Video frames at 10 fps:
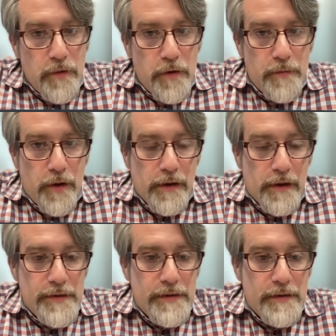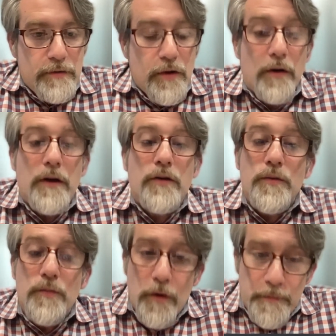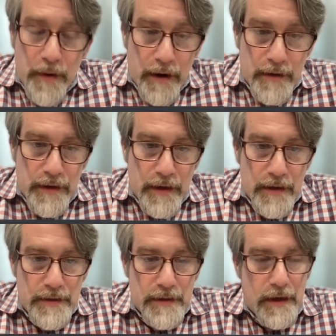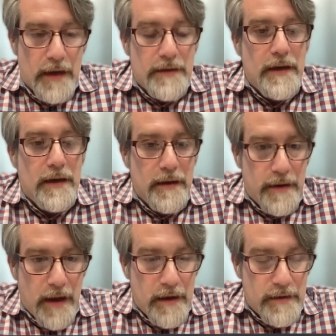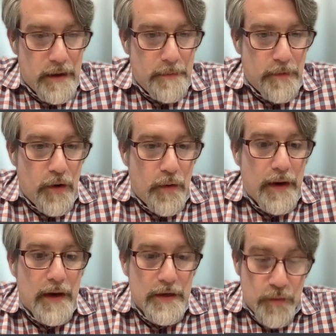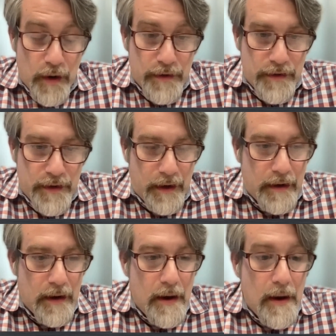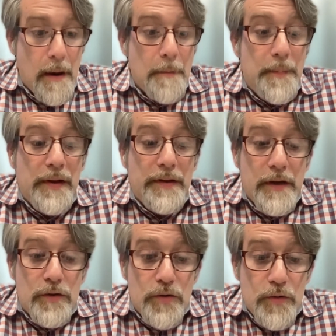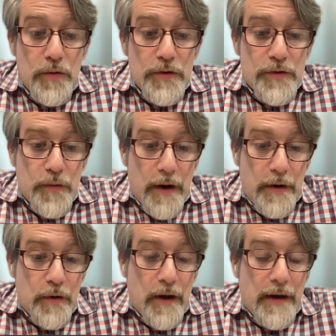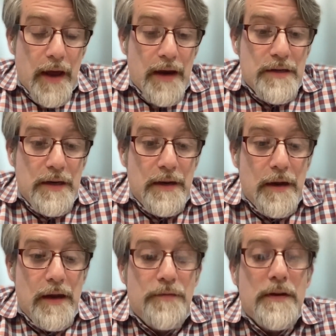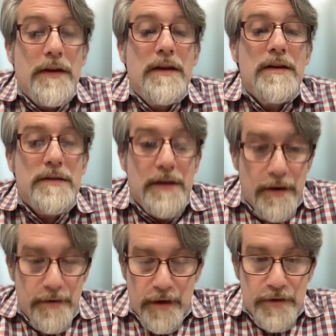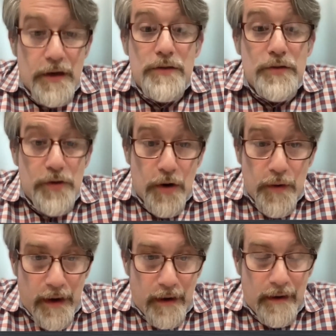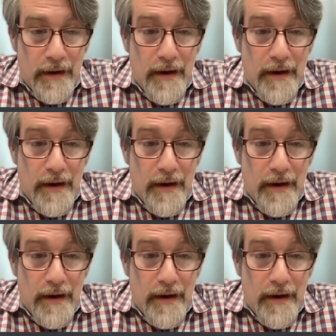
more models talking to more partners, getting that going is one thing. Building tools where you can actually, even easier than just drawing,